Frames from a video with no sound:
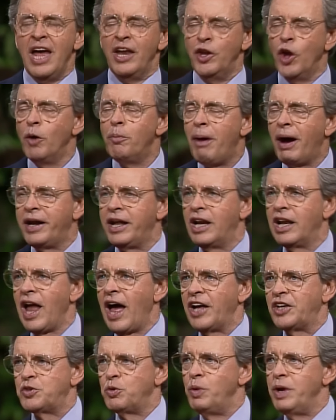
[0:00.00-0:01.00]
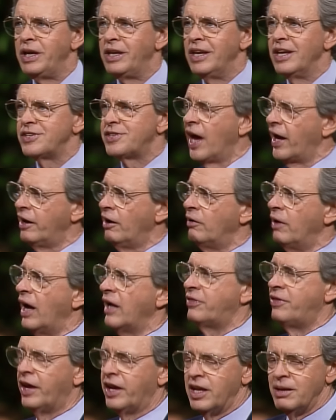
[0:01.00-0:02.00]
Nobody likes weakness. I don't
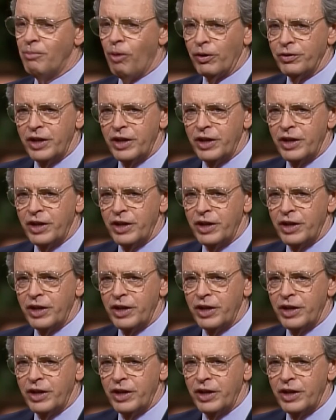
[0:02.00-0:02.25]
like that any more